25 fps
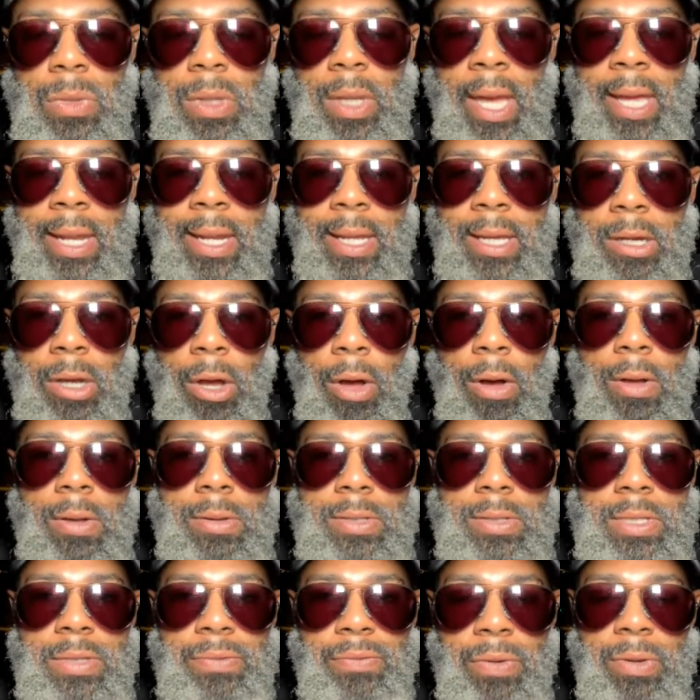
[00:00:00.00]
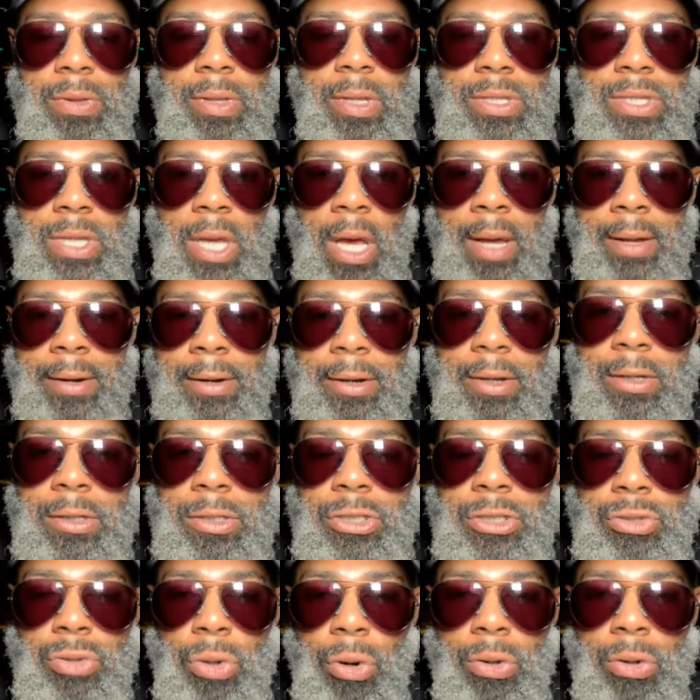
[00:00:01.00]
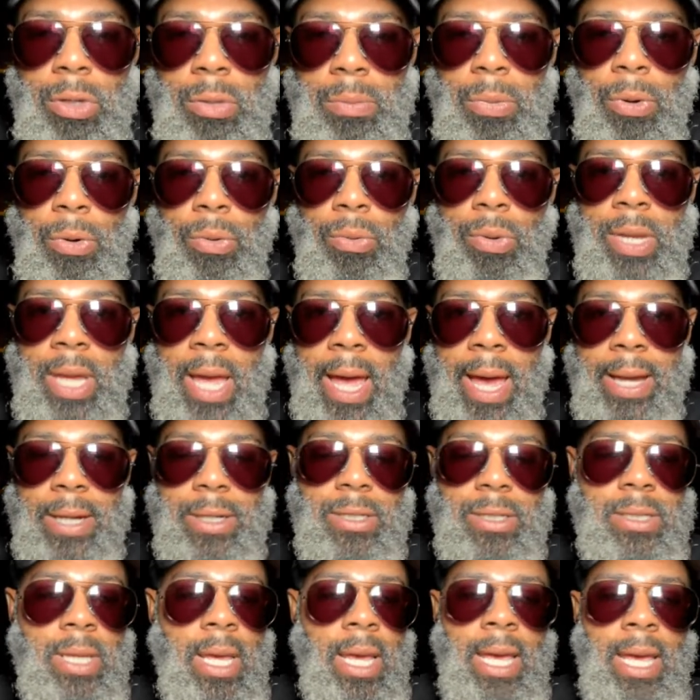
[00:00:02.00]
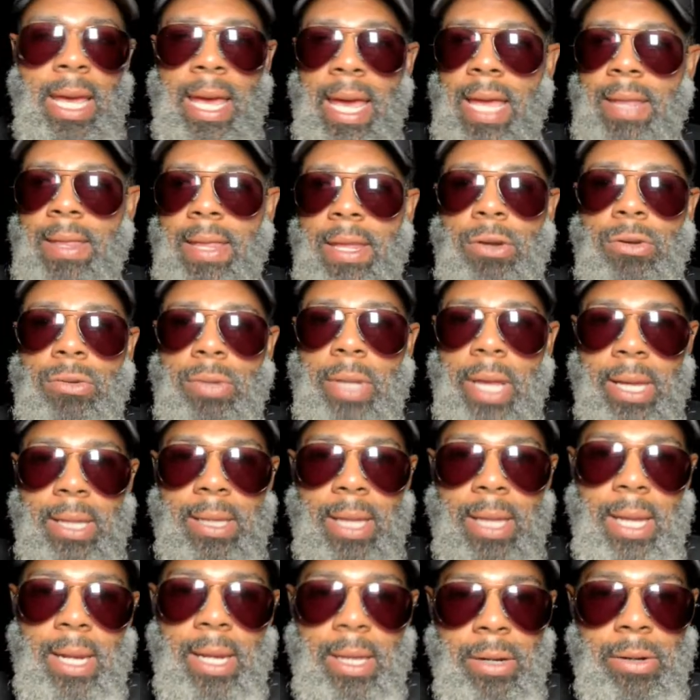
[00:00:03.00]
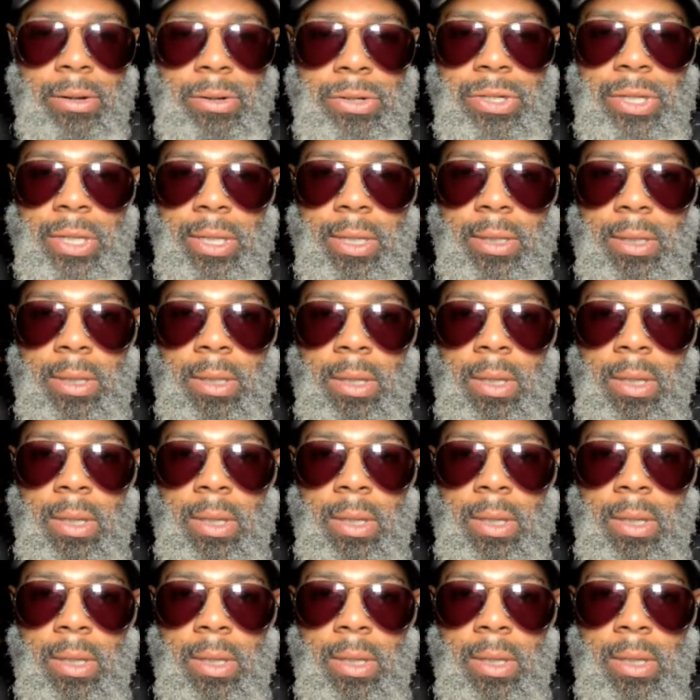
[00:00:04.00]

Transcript: And it causes for this uncontrollable reaction. And they don't like that energy.